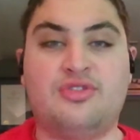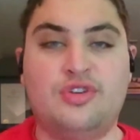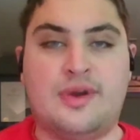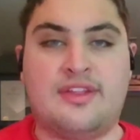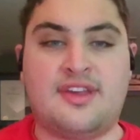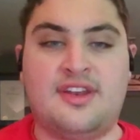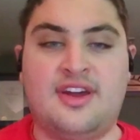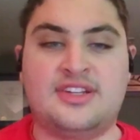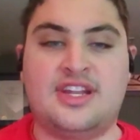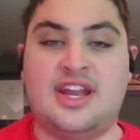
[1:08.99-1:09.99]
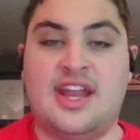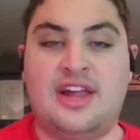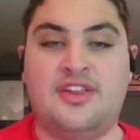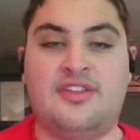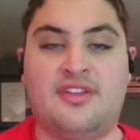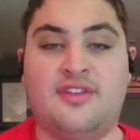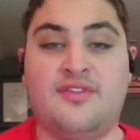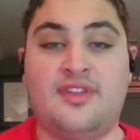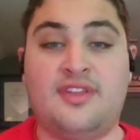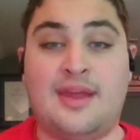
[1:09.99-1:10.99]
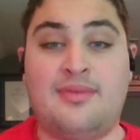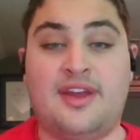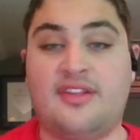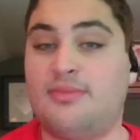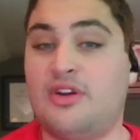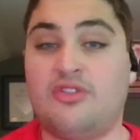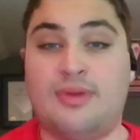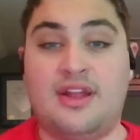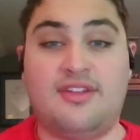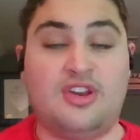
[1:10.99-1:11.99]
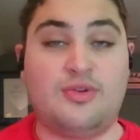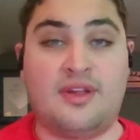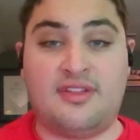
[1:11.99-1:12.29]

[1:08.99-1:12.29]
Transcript: Lewis conducted an analysis of same-sex marriage bans in U.S.